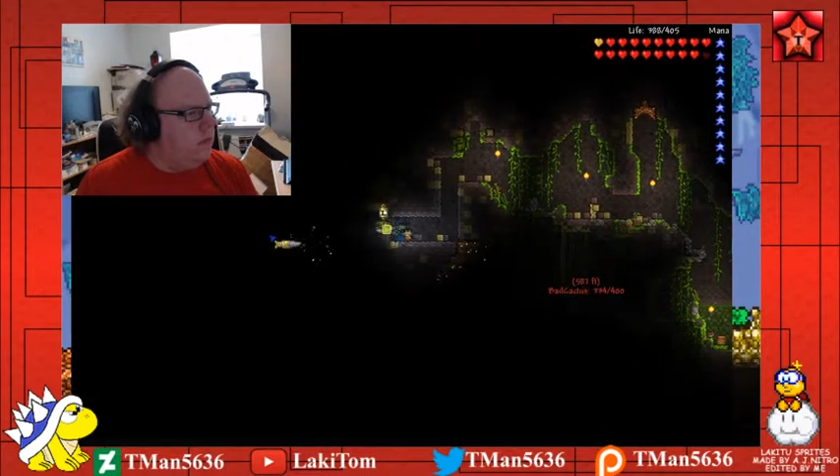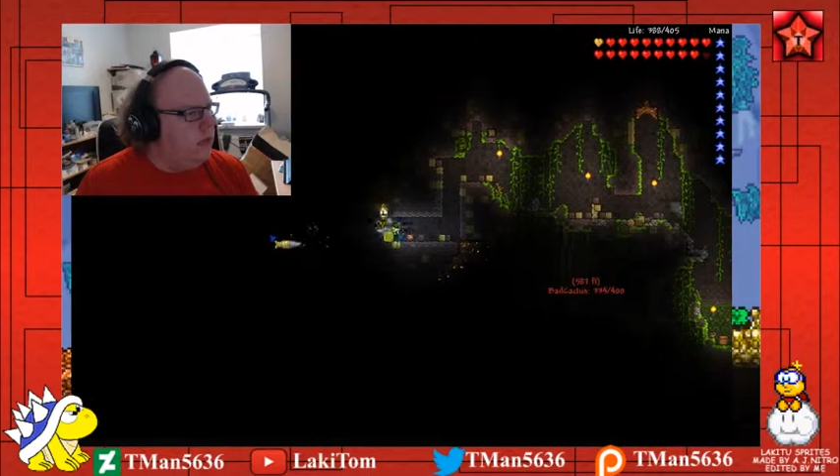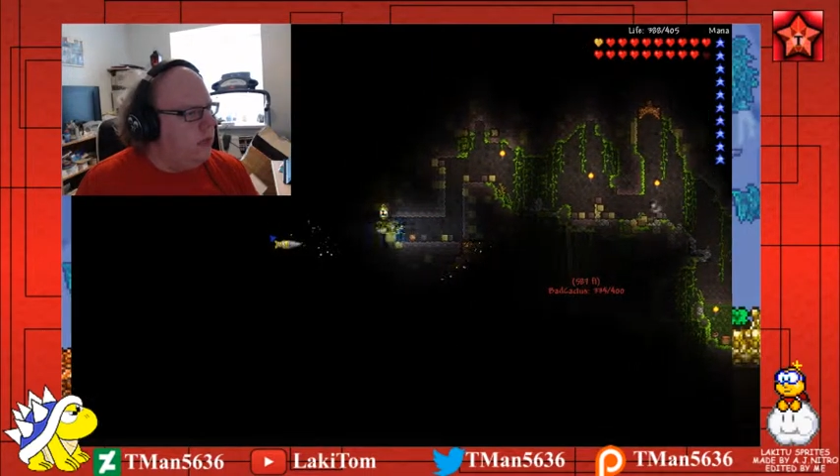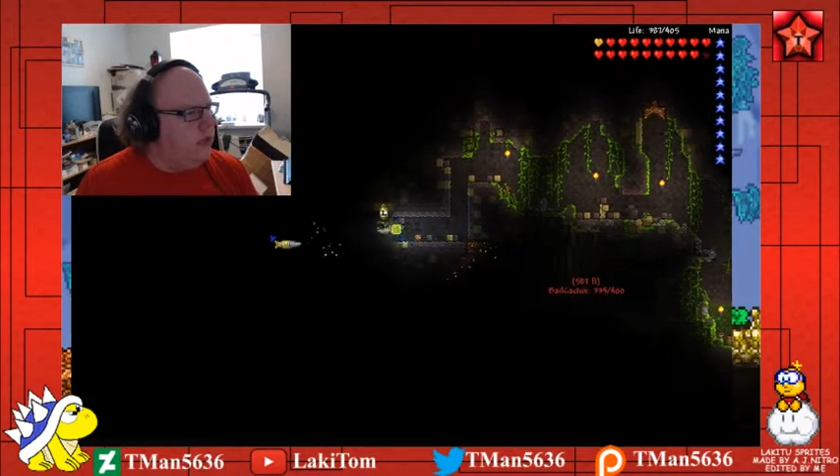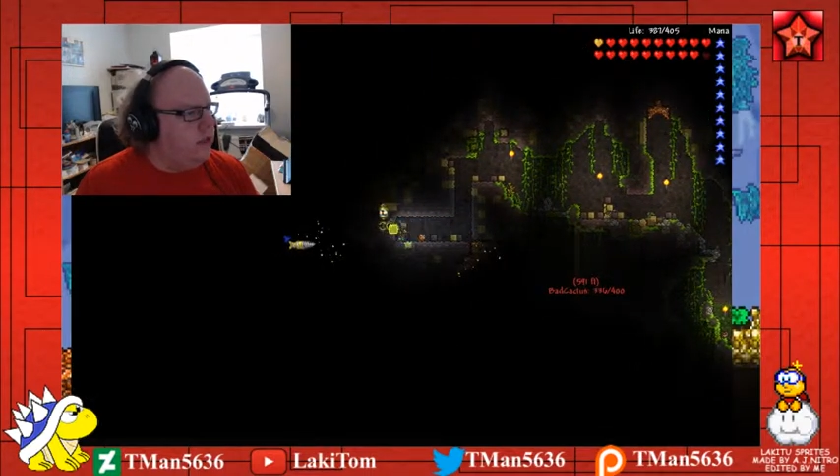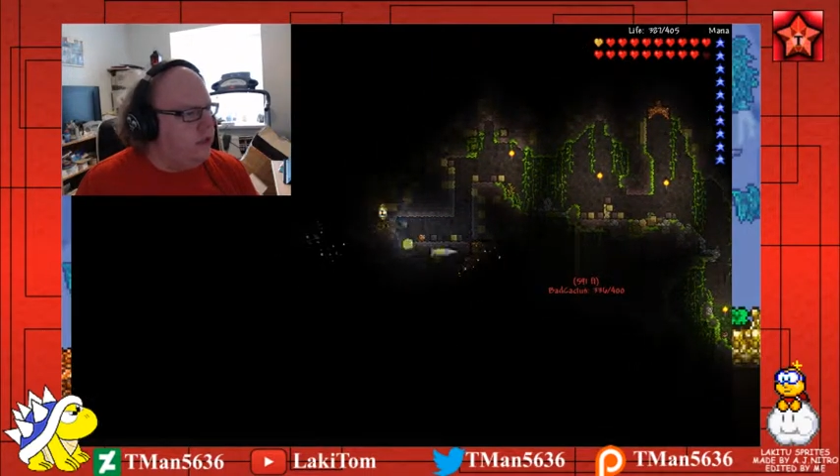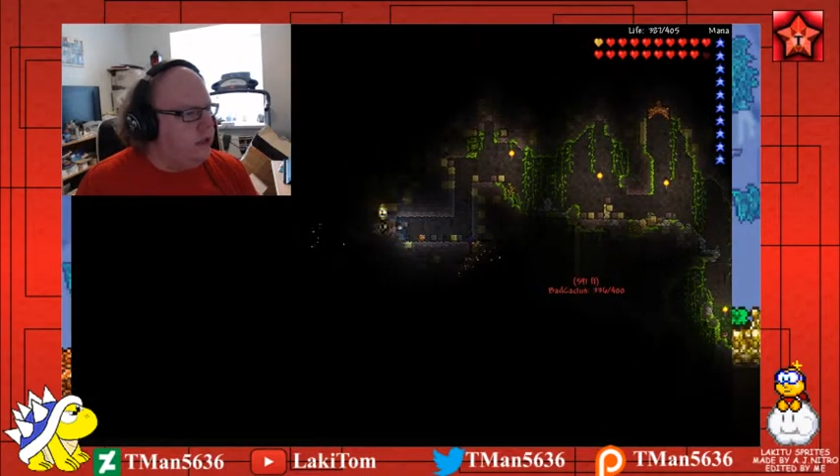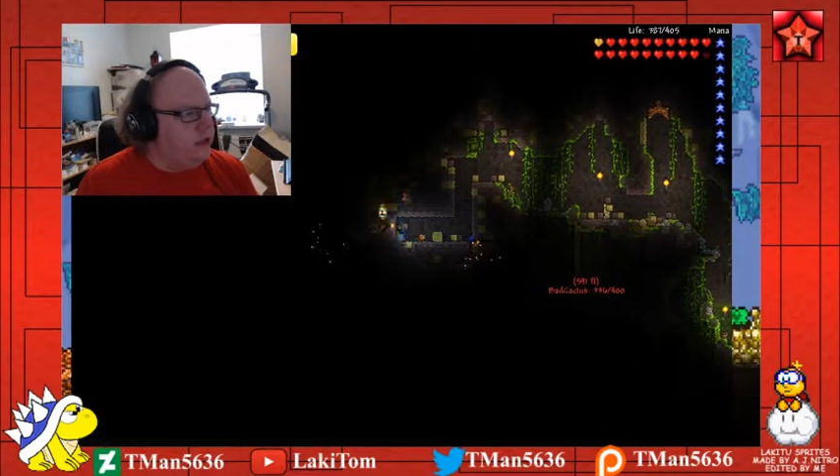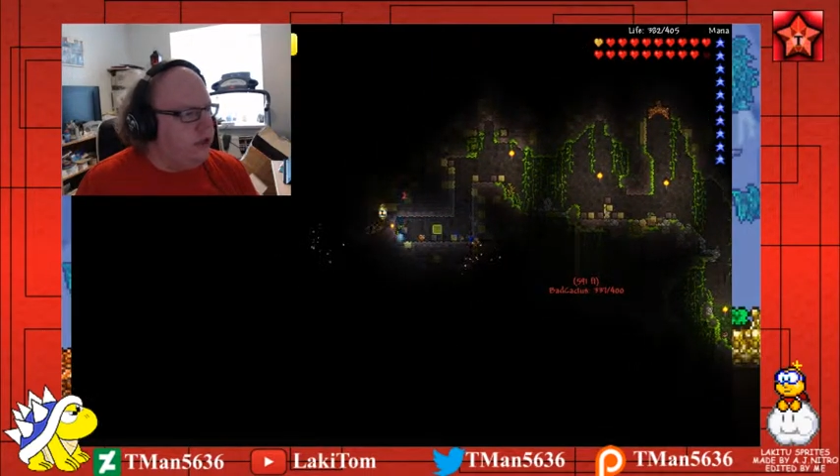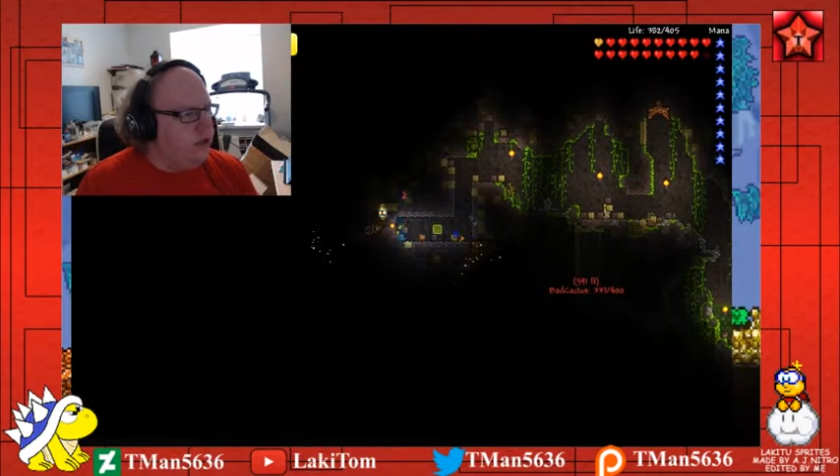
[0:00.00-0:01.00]
And to tell
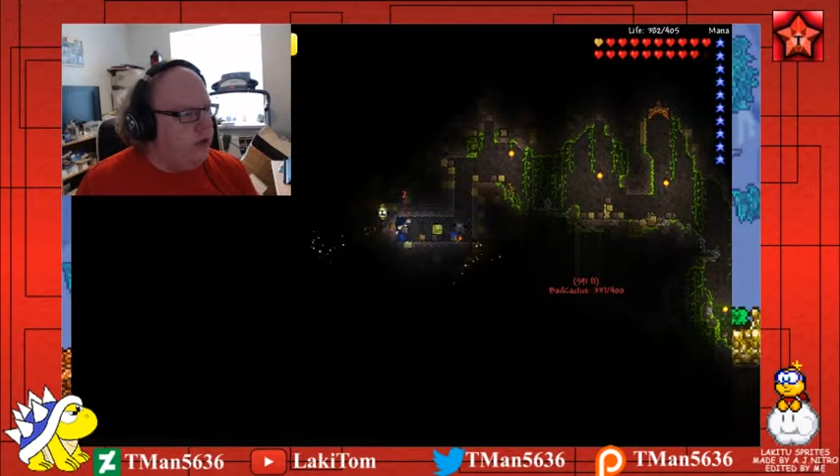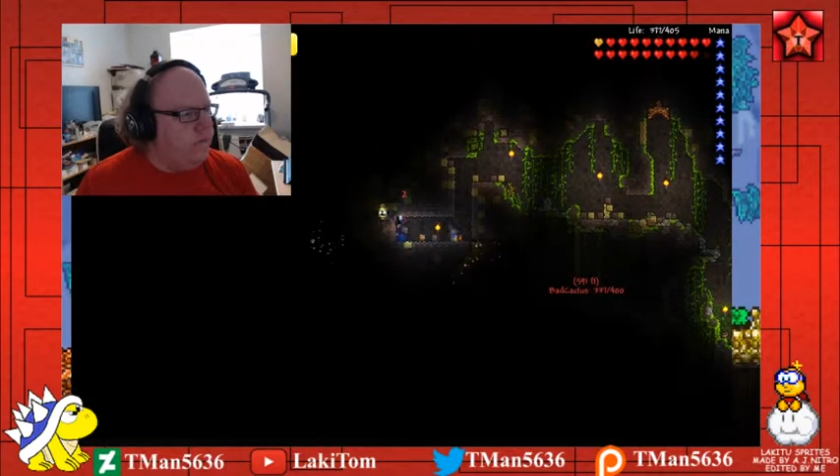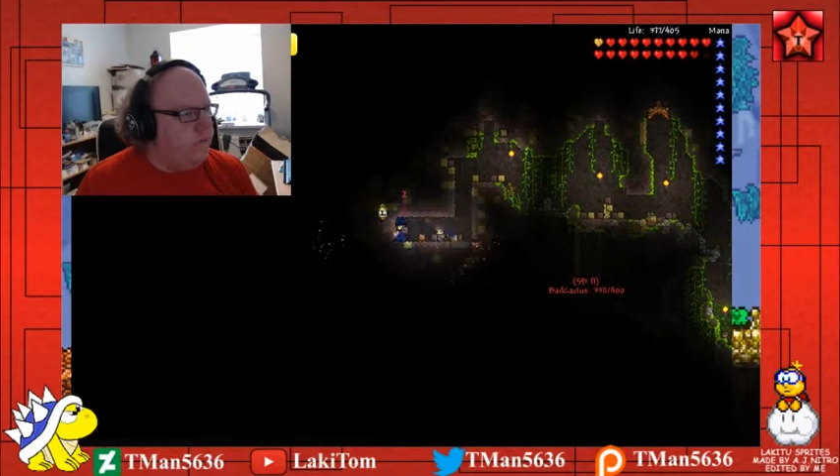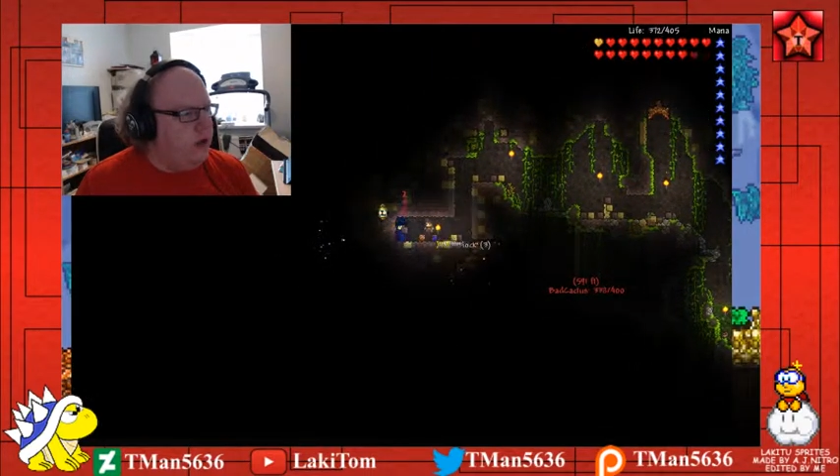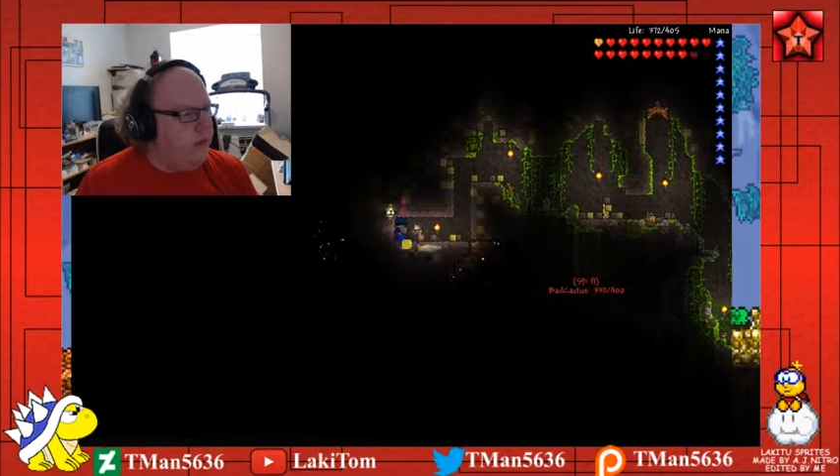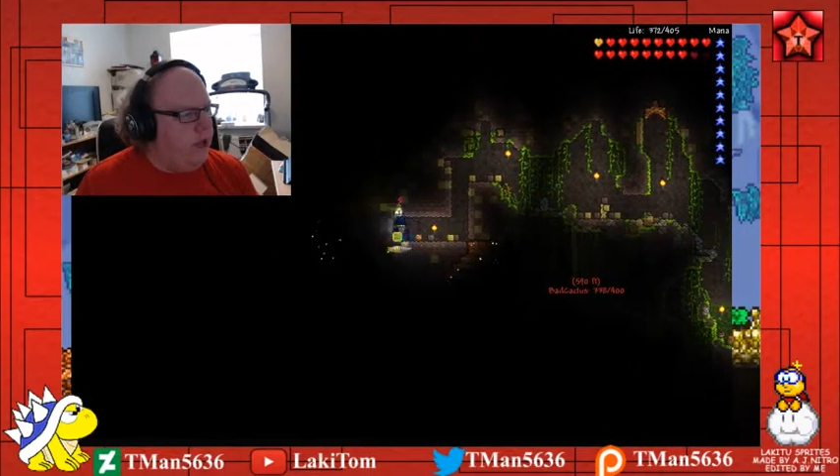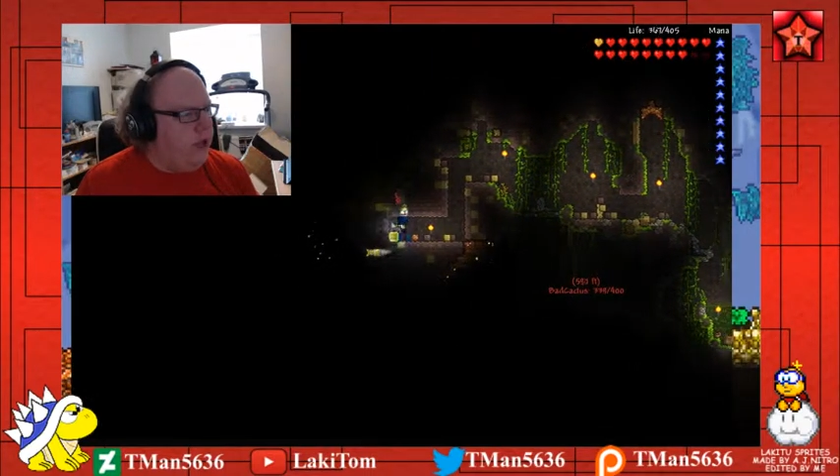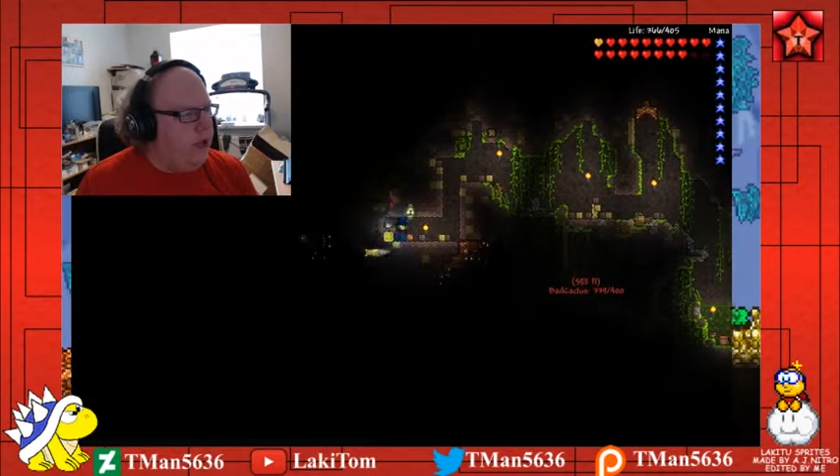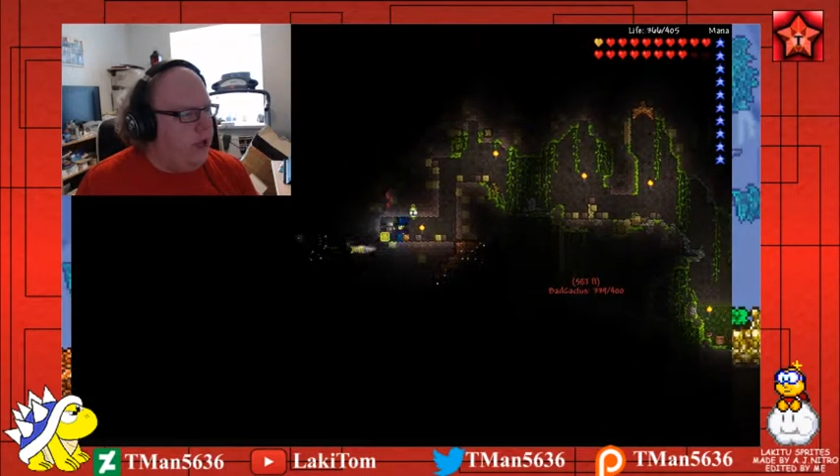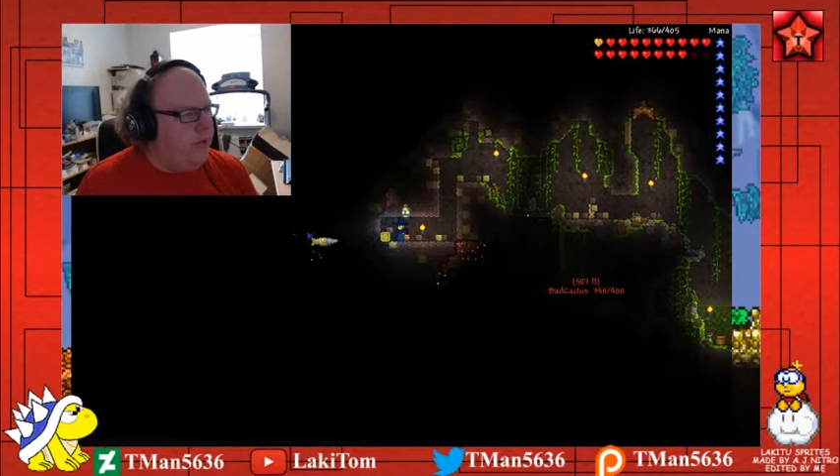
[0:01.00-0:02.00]
you the truth,
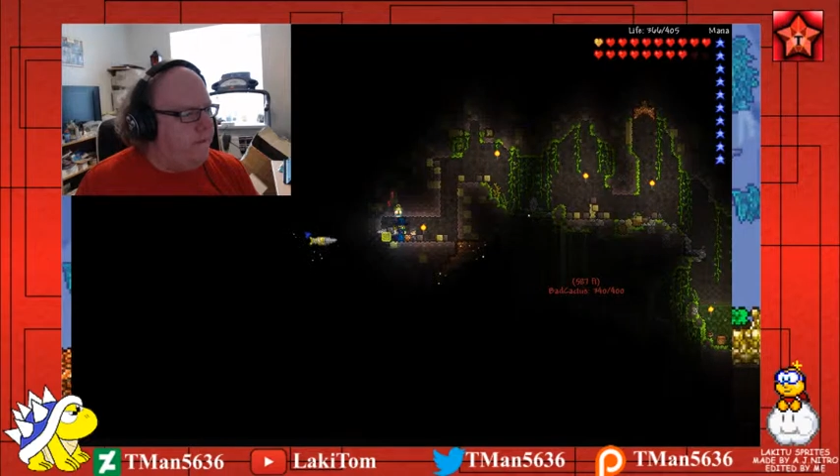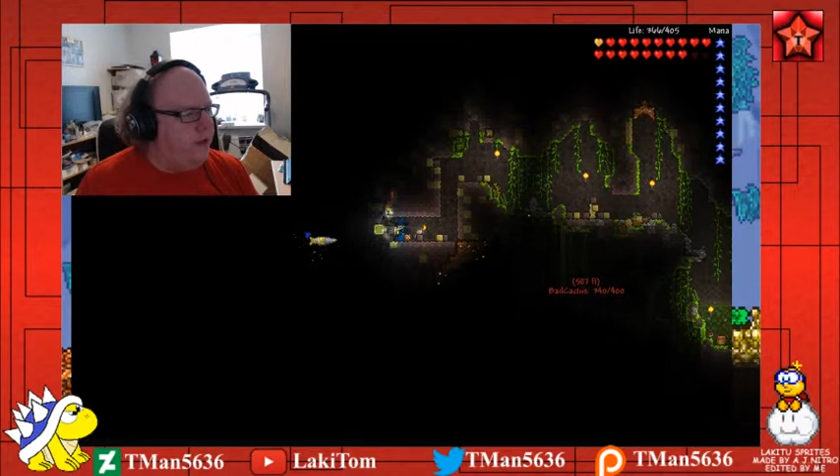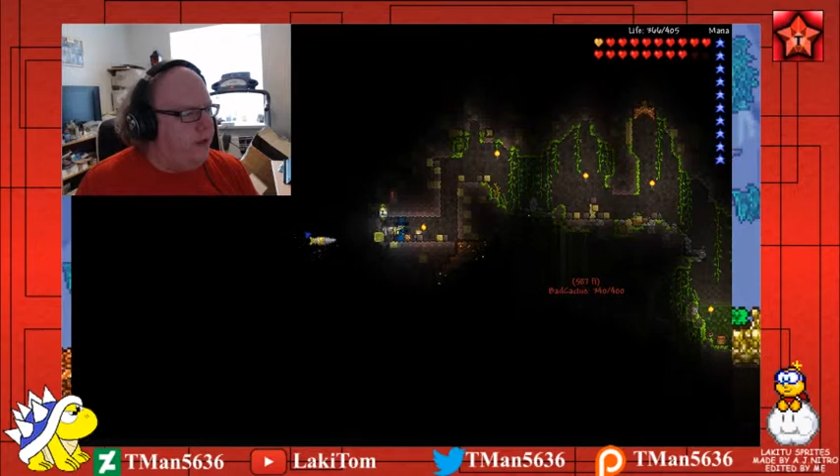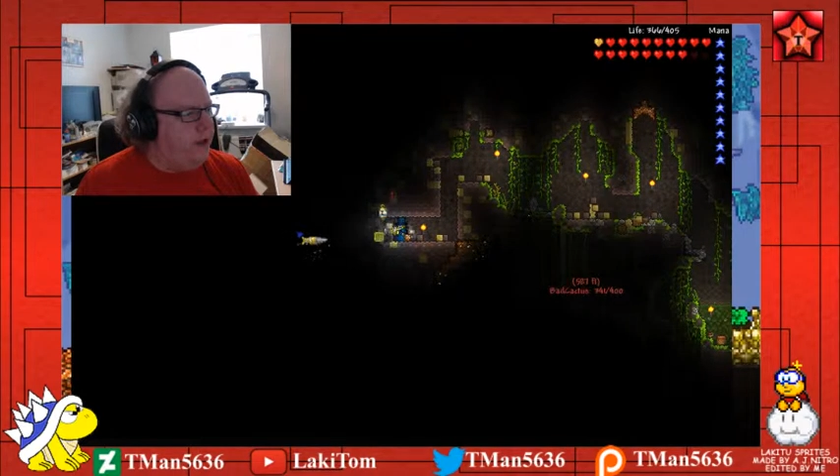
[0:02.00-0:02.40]
if I